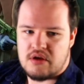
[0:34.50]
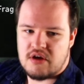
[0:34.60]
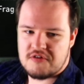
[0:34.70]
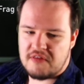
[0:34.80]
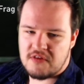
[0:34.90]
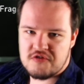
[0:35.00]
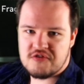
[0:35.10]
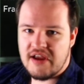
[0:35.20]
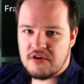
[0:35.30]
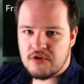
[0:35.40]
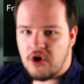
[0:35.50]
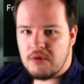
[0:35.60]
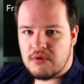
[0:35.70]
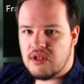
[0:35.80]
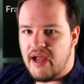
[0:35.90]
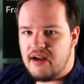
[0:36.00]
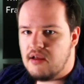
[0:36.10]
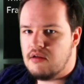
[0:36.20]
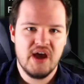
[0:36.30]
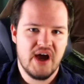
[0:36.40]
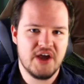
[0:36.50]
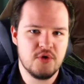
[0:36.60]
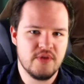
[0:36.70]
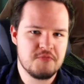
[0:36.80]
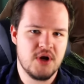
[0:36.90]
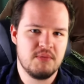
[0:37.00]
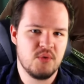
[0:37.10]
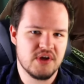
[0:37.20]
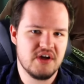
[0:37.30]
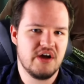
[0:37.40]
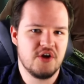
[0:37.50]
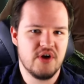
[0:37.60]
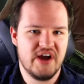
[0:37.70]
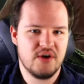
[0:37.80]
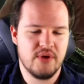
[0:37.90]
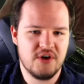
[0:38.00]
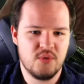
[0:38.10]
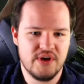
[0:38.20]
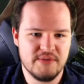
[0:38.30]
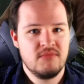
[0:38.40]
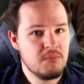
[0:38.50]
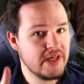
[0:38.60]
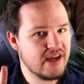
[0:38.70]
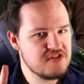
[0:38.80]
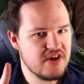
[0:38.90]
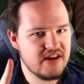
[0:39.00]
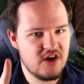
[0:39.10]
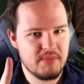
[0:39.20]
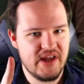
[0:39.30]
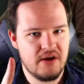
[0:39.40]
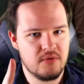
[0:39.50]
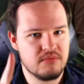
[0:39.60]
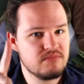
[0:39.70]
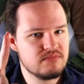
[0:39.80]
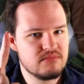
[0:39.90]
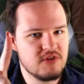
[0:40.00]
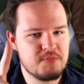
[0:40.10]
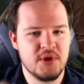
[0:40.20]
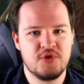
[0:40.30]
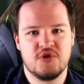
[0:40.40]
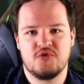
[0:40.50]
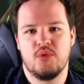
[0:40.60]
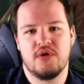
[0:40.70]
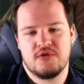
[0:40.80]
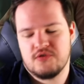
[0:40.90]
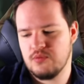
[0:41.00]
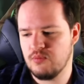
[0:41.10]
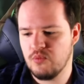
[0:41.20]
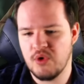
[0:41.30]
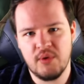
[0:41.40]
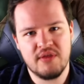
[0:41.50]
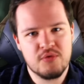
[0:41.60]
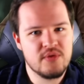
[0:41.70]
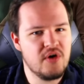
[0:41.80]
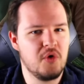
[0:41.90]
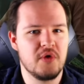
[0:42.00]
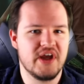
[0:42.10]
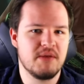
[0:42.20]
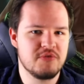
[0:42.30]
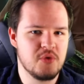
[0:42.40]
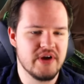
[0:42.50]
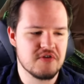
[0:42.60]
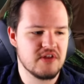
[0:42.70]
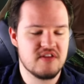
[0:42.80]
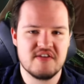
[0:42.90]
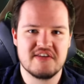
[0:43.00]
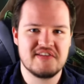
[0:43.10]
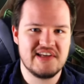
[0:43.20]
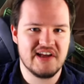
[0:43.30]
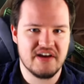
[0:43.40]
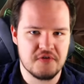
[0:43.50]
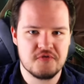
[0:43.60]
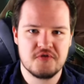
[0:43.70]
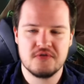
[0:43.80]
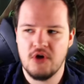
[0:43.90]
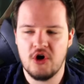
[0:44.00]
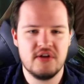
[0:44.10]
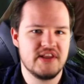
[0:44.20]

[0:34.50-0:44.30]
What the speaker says: Is that the standard armor lining? I know that's probably what caught your eye right away. But like I said, hear me out. This build just works. We ran through the whole game twice. That's 16 heists, all in